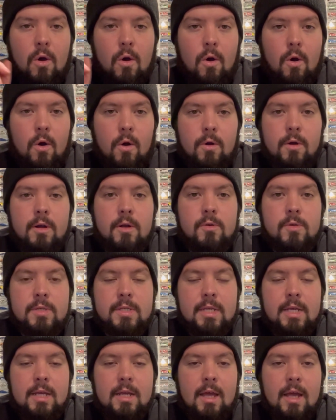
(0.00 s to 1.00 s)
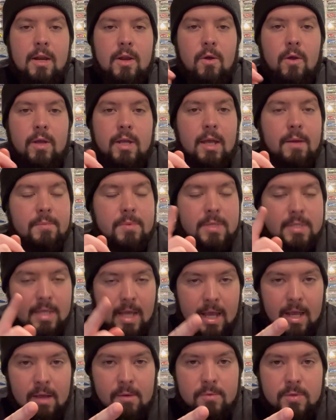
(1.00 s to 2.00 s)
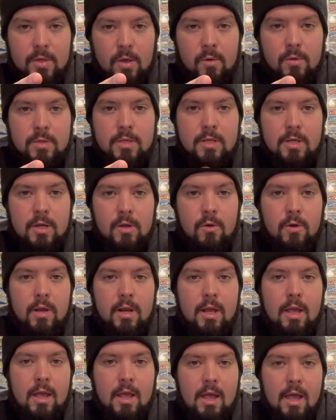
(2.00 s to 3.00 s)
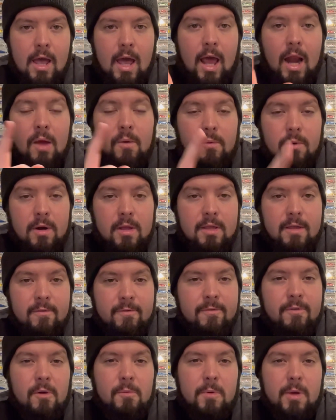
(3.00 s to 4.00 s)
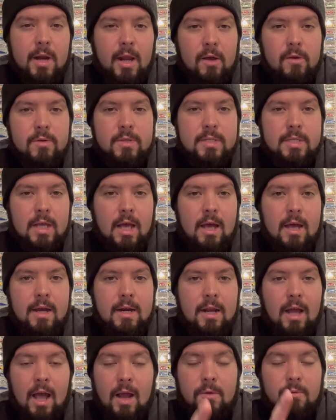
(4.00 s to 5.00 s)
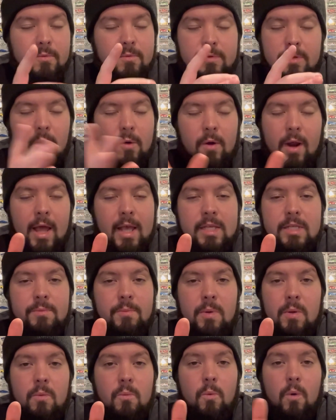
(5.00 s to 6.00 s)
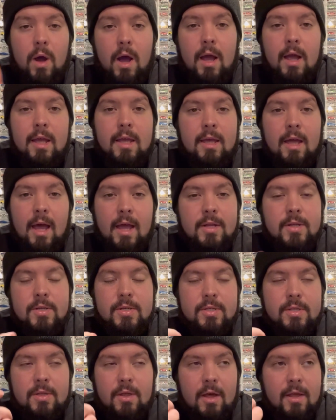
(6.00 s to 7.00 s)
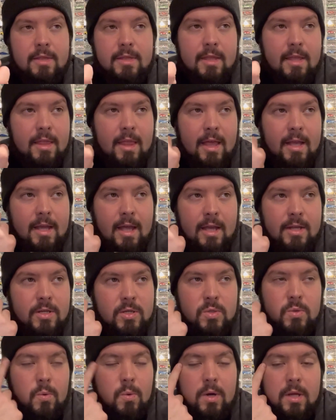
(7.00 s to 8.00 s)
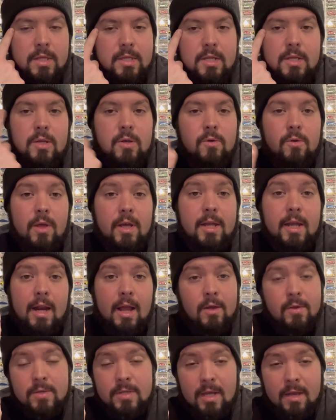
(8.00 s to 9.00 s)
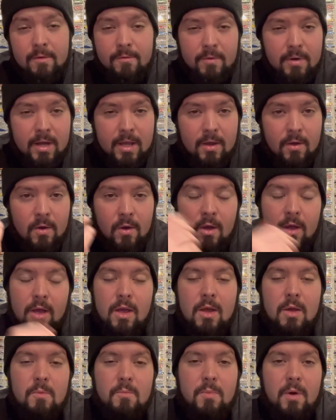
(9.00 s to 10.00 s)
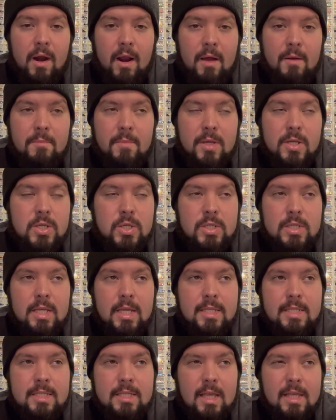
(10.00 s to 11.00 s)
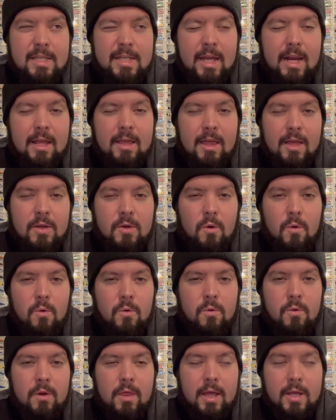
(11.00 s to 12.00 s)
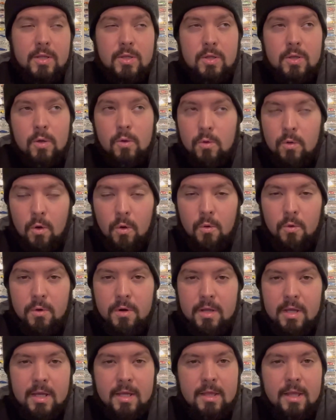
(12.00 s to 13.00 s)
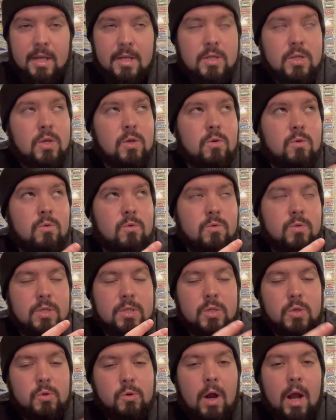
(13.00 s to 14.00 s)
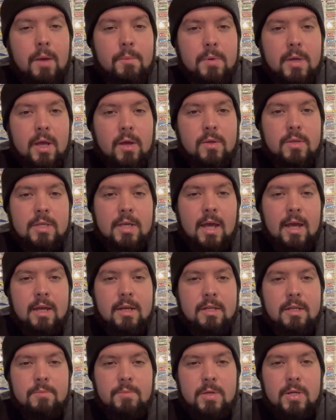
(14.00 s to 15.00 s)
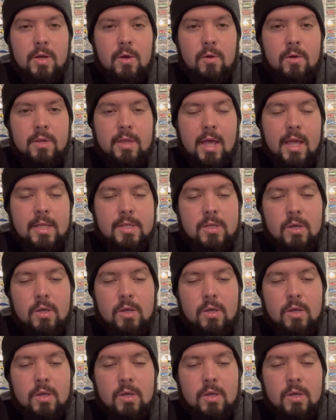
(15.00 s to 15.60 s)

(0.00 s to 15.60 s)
RLC. I know I kept saying I was going to do it, and I wanted to film it outside. Don't ask me why. I just thought that like I just wanted to do like an outside video, but it's getting like cold, like too cold and like too just crappy outside to be doing that.